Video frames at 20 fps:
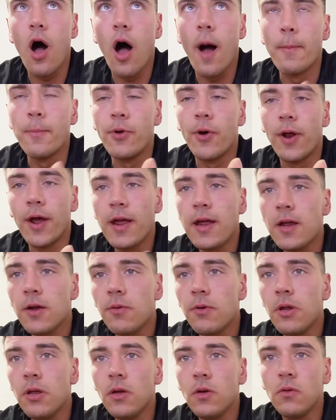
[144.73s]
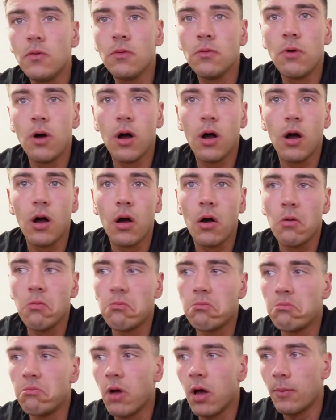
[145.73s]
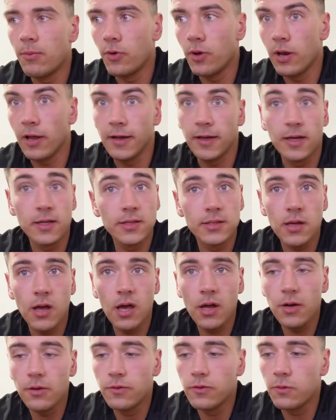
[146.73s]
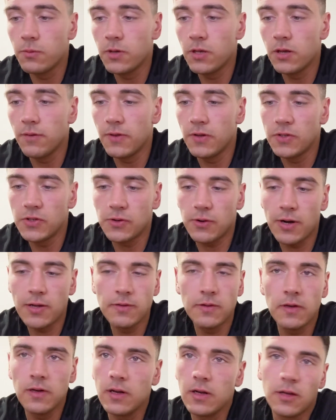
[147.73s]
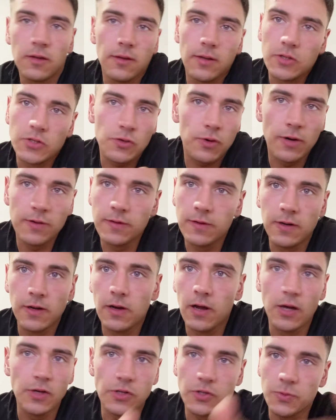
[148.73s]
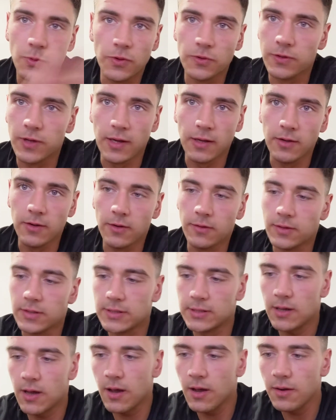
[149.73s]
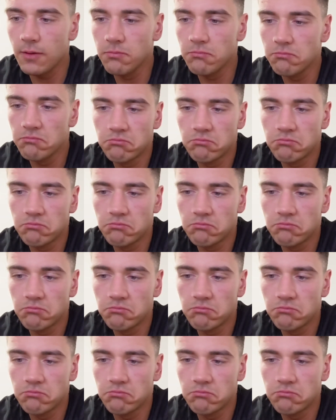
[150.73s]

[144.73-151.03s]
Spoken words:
I'm not angry. I'm not excited. To me, if there's creatine in it, I just won't take it on the side.